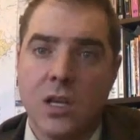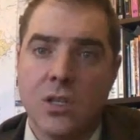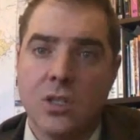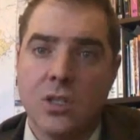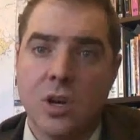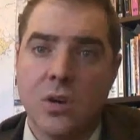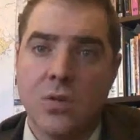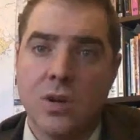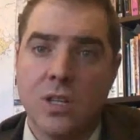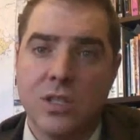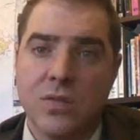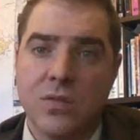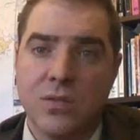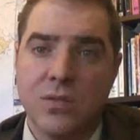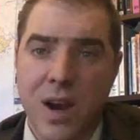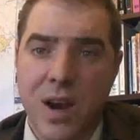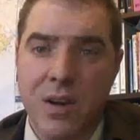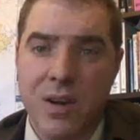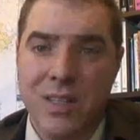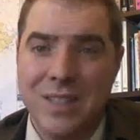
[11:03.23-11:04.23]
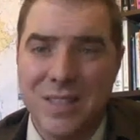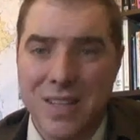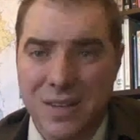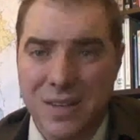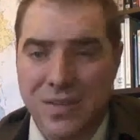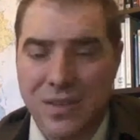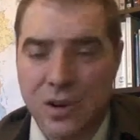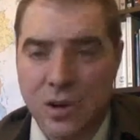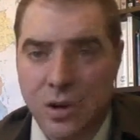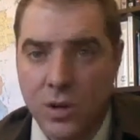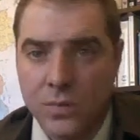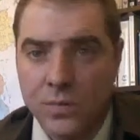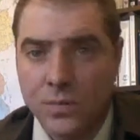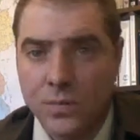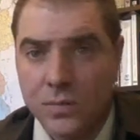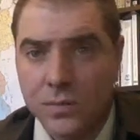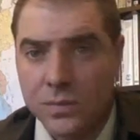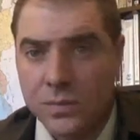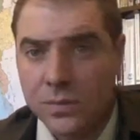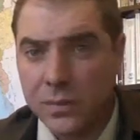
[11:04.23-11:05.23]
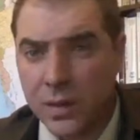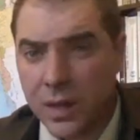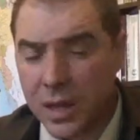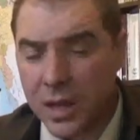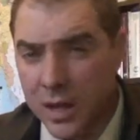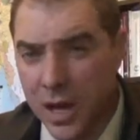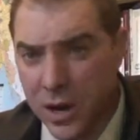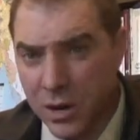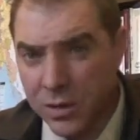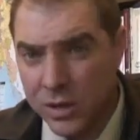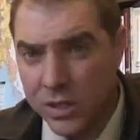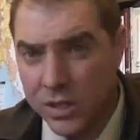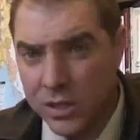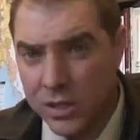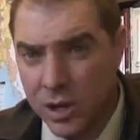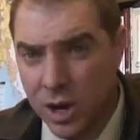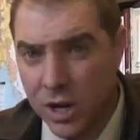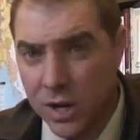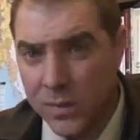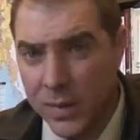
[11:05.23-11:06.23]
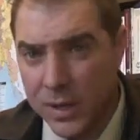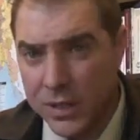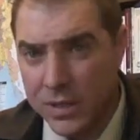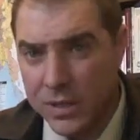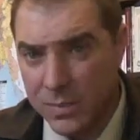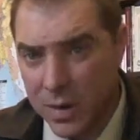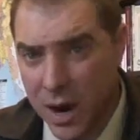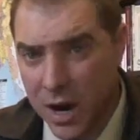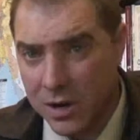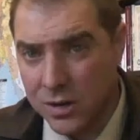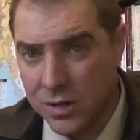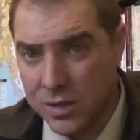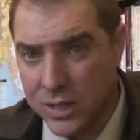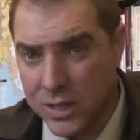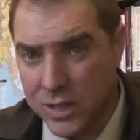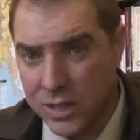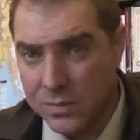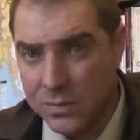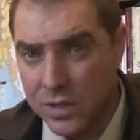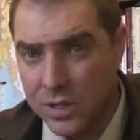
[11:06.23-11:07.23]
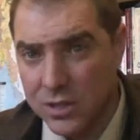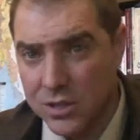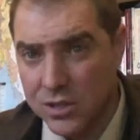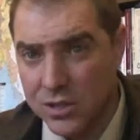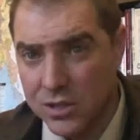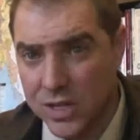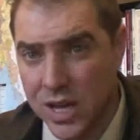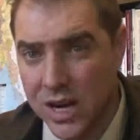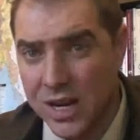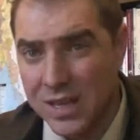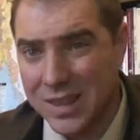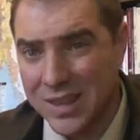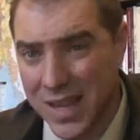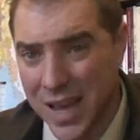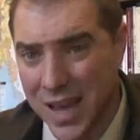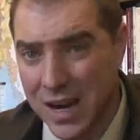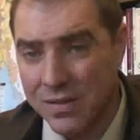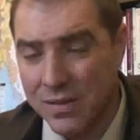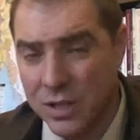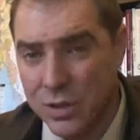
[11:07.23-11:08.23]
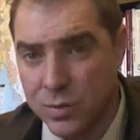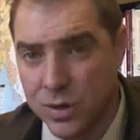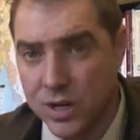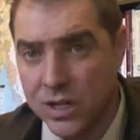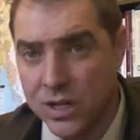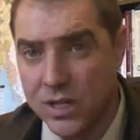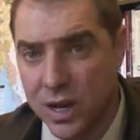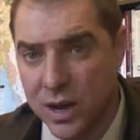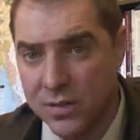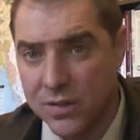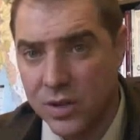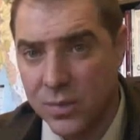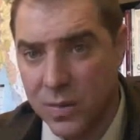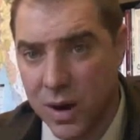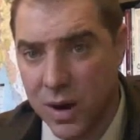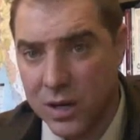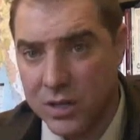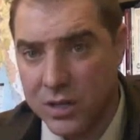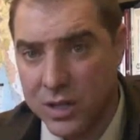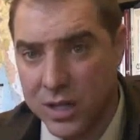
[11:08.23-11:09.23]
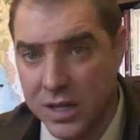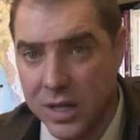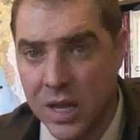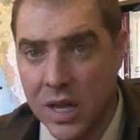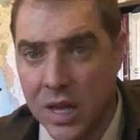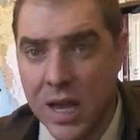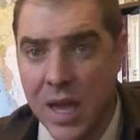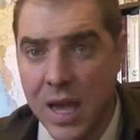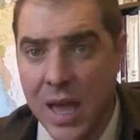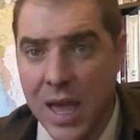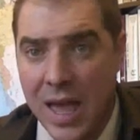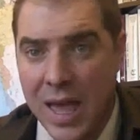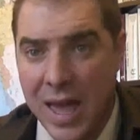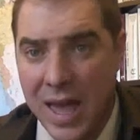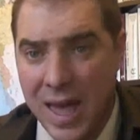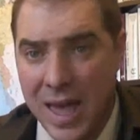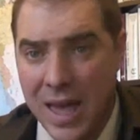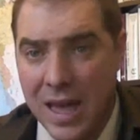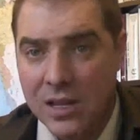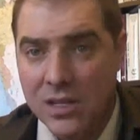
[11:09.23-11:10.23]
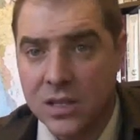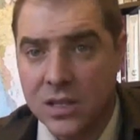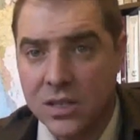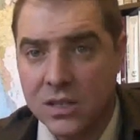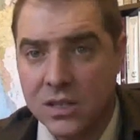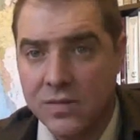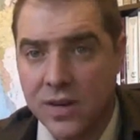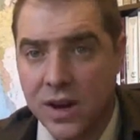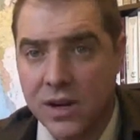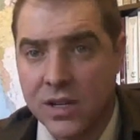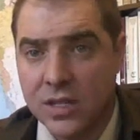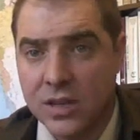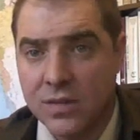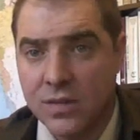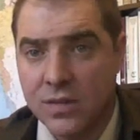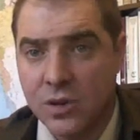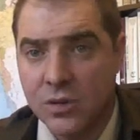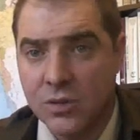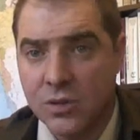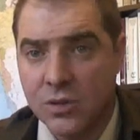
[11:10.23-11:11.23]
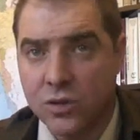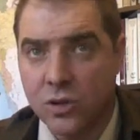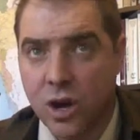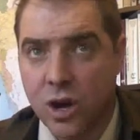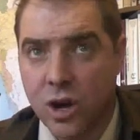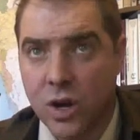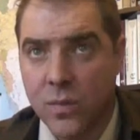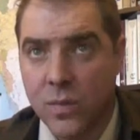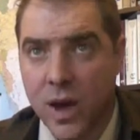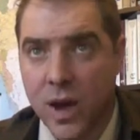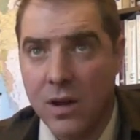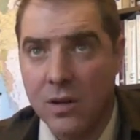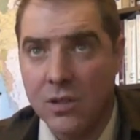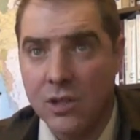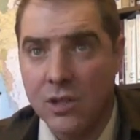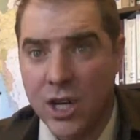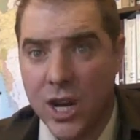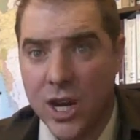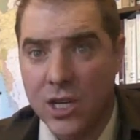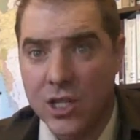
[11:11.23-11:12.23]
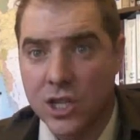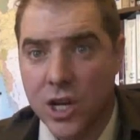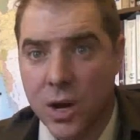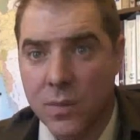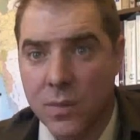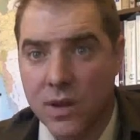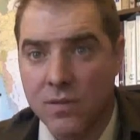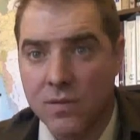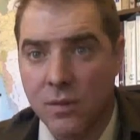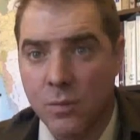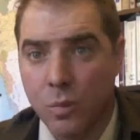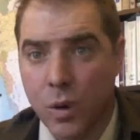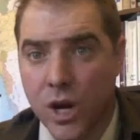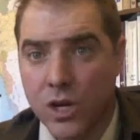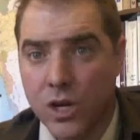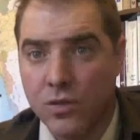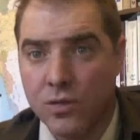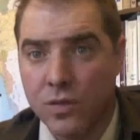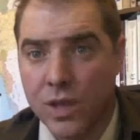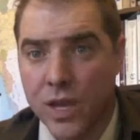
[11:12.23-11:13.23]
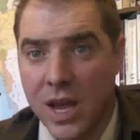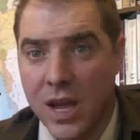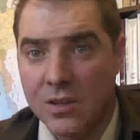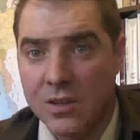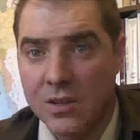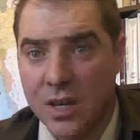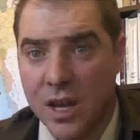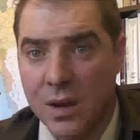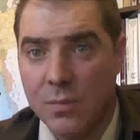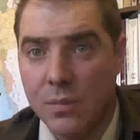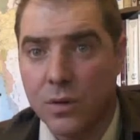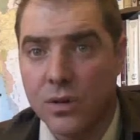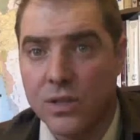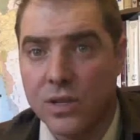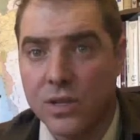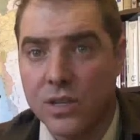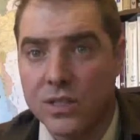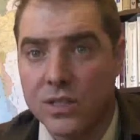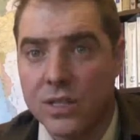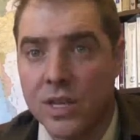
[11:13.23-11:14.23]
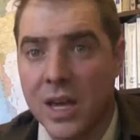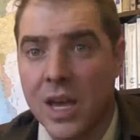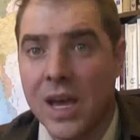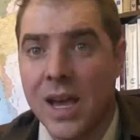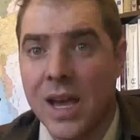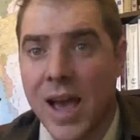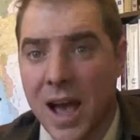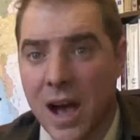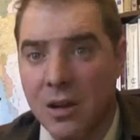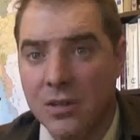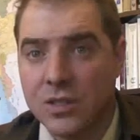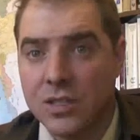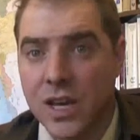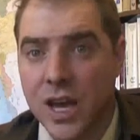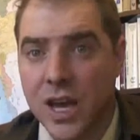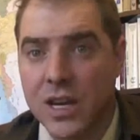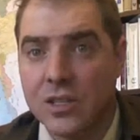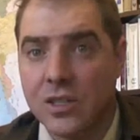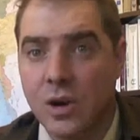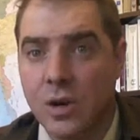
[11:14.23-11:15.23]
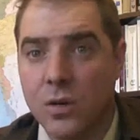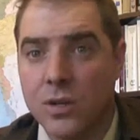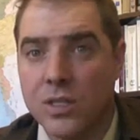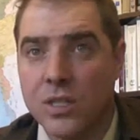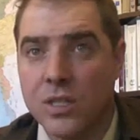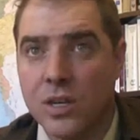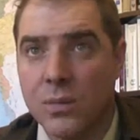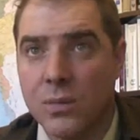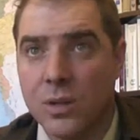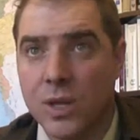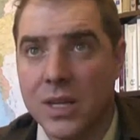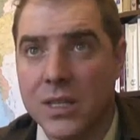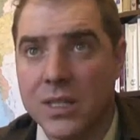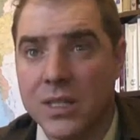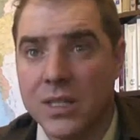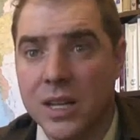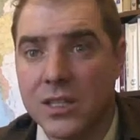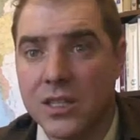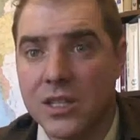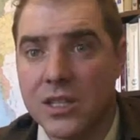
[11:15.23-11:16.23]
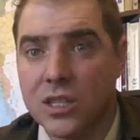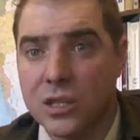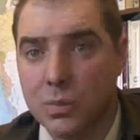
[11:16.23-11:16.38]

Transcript: So it is very difficult not only to talk about democracy, because there's not a lot of experience of democracy, and very difficult to talk about change coming from pressure from the outside, because outside is always seen a place that